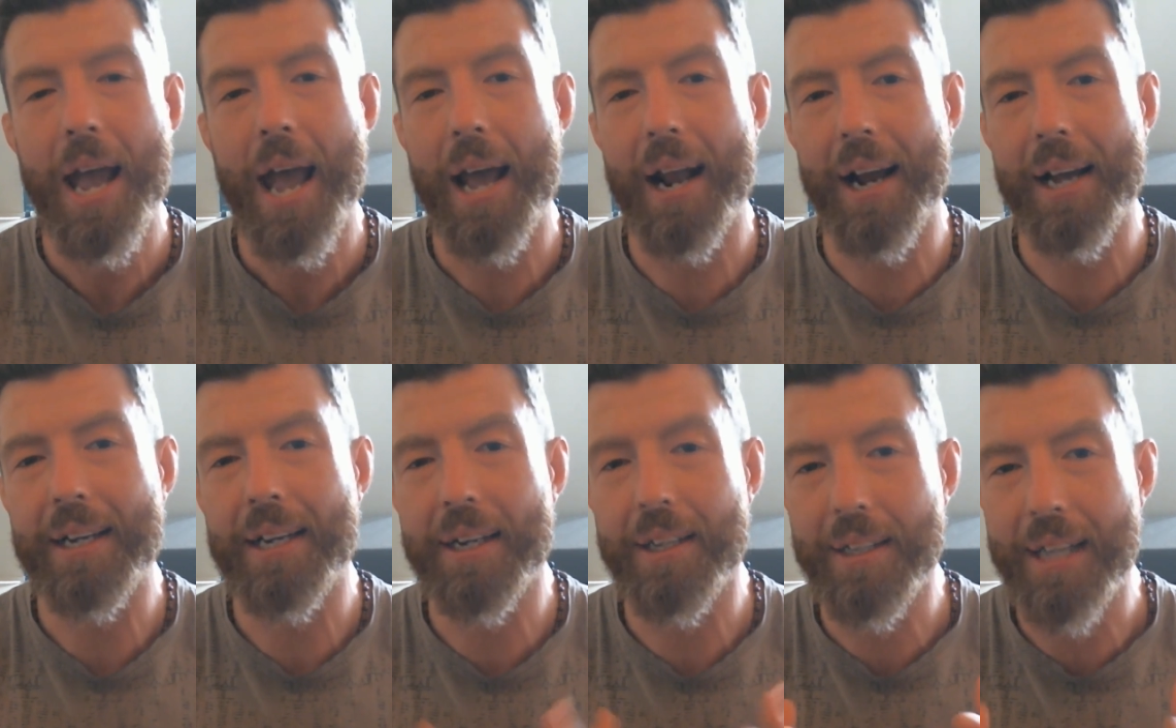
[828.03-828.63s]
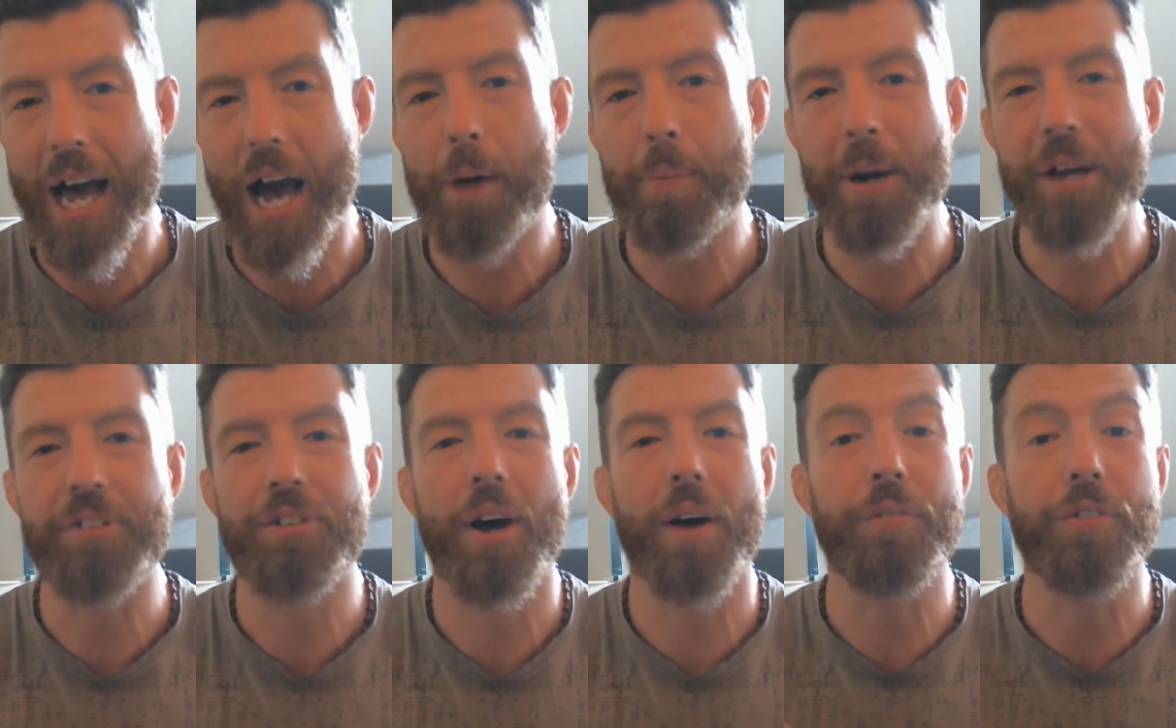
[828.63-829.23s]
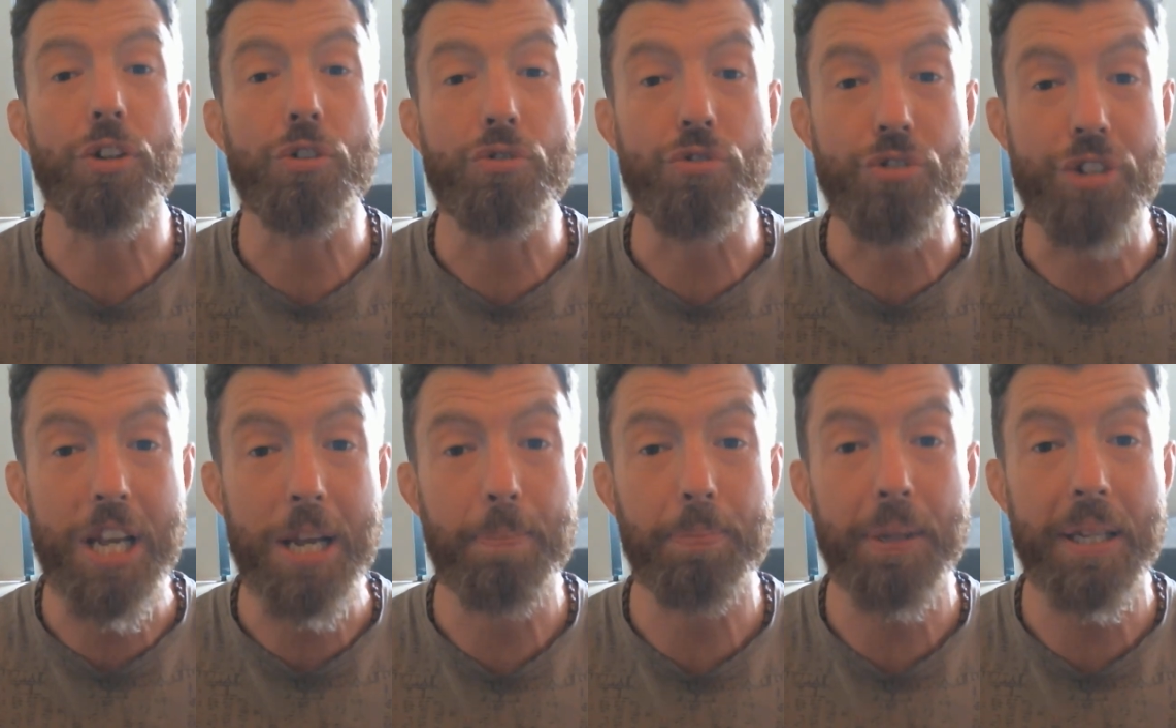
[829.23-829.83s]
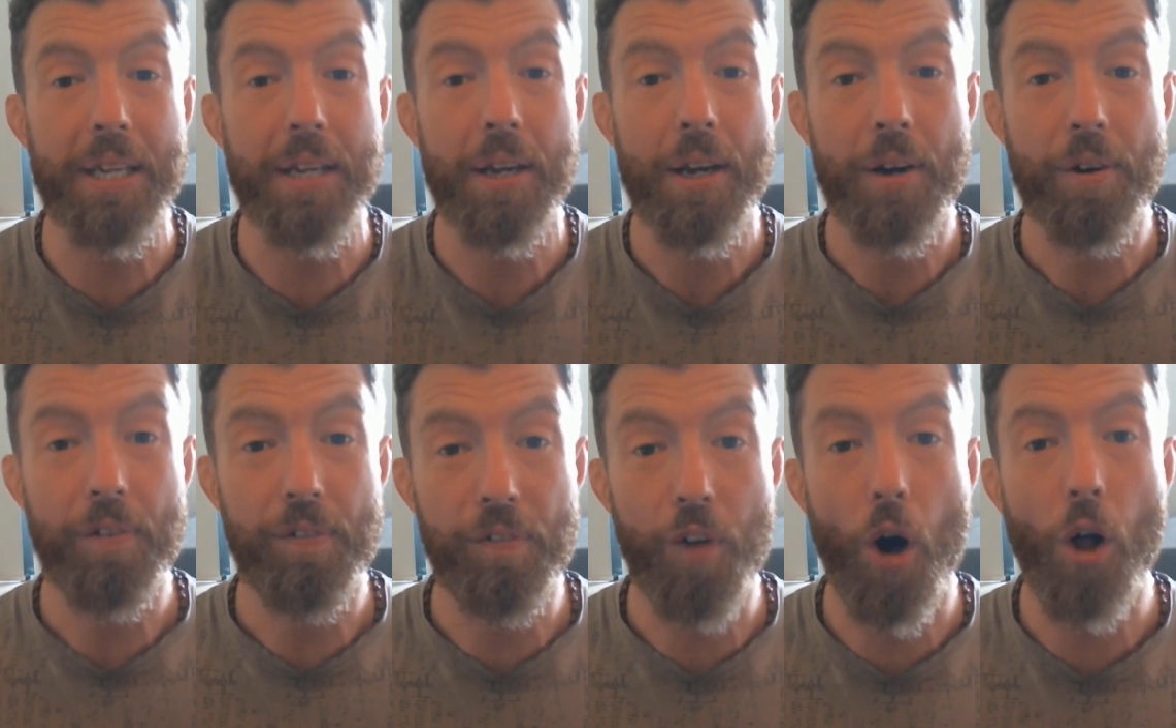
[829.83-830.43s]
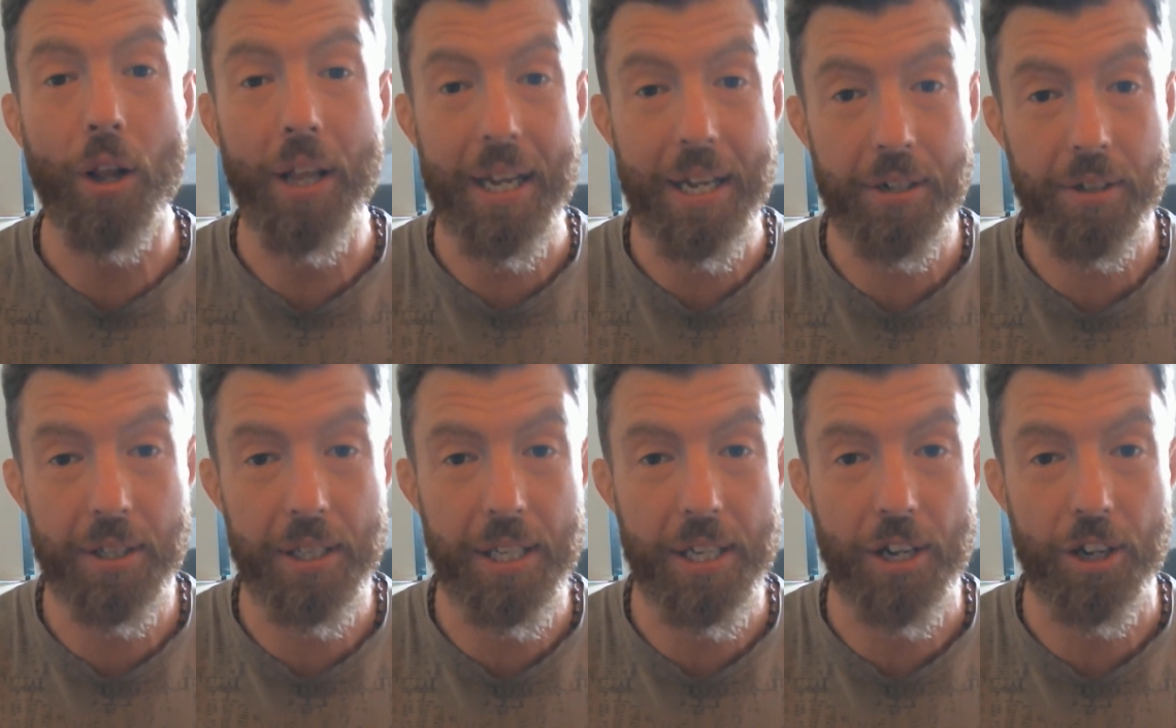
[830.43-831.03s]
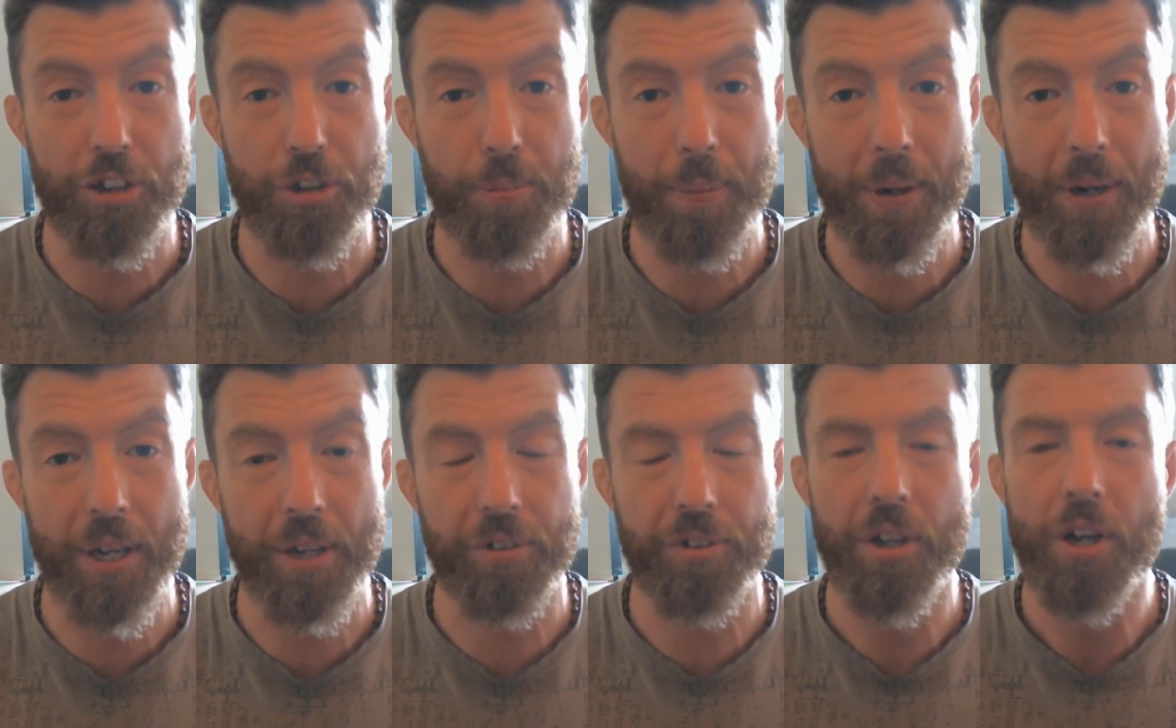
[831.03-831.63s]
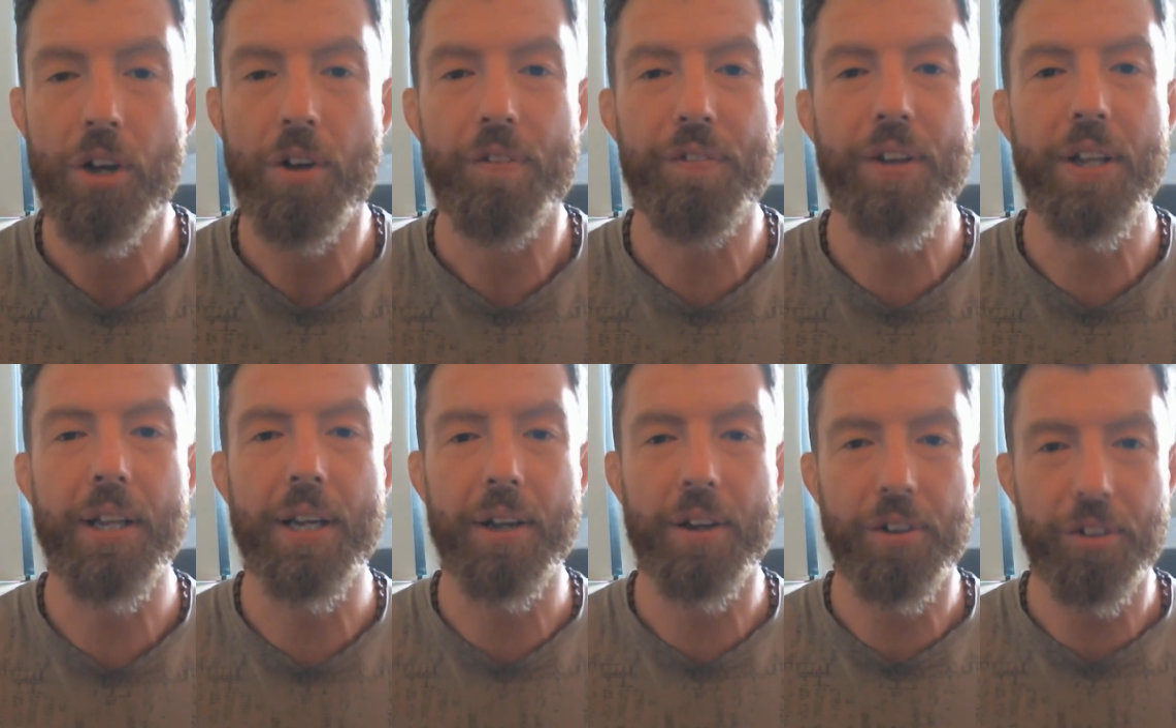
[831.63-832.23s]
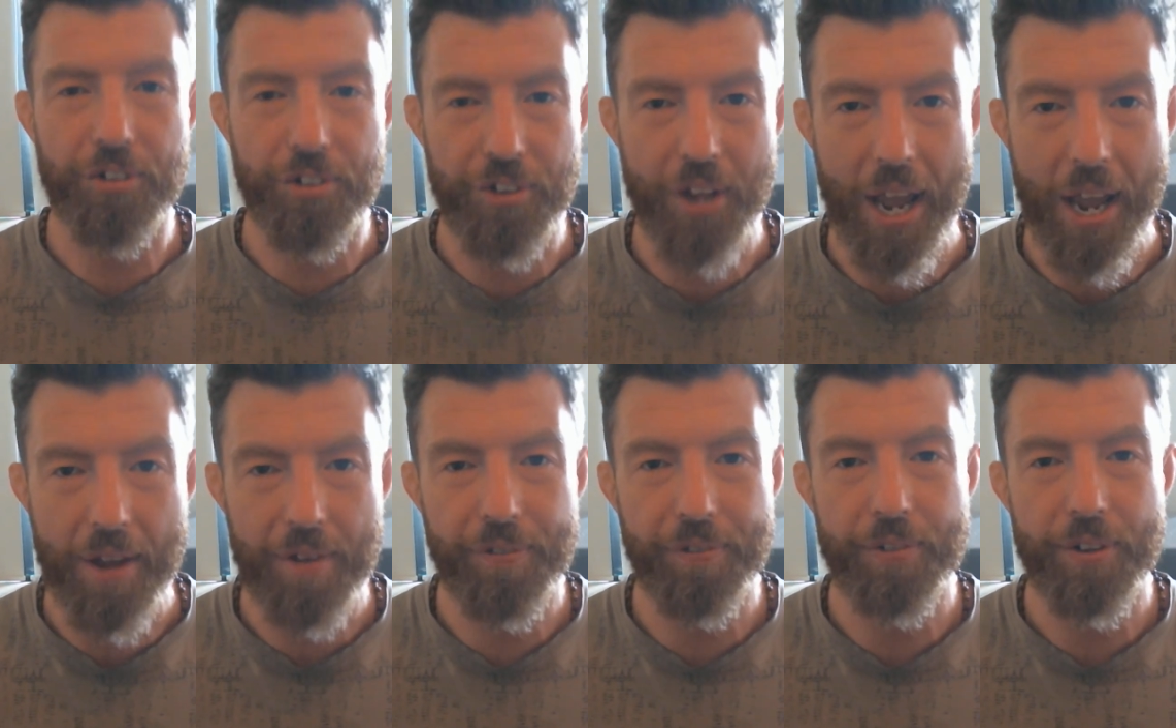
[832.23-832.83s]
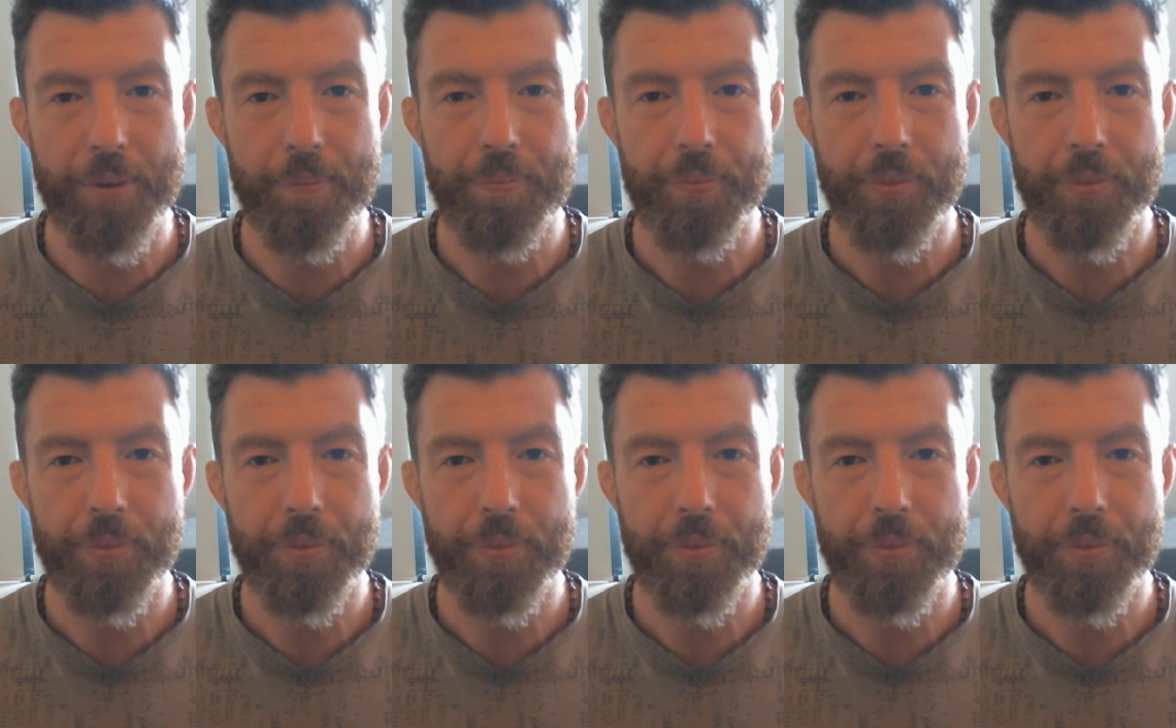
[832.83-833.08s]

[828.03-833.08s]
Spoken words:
and I can allow myself to deeply fall into the experience feeling safe,